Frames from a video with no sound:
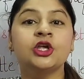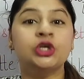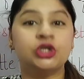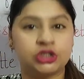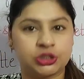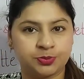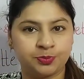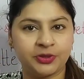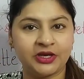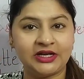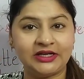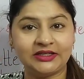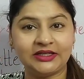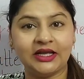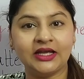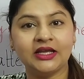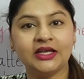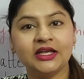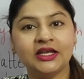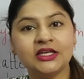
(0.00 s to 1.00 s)

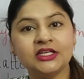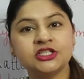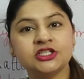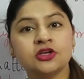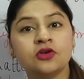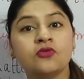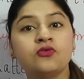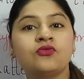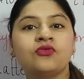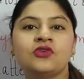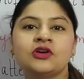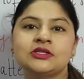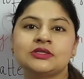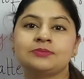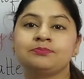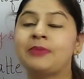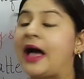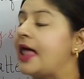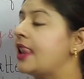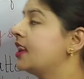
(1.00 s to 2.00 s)
spielte ich
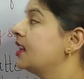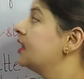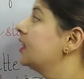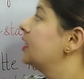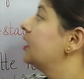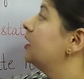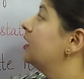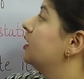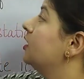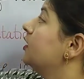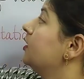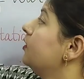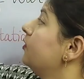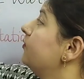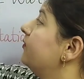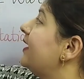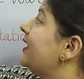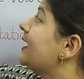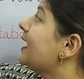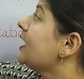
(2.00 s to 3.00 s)
Fußball.
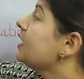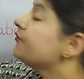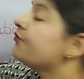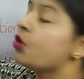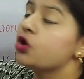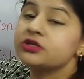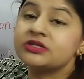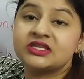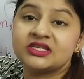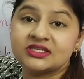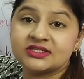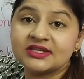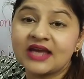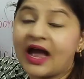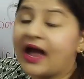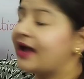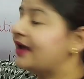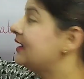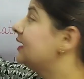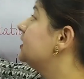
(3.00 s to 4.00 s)
When I was
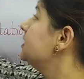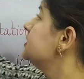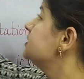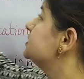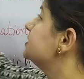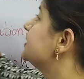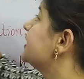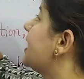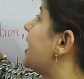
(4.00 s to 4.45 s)
child,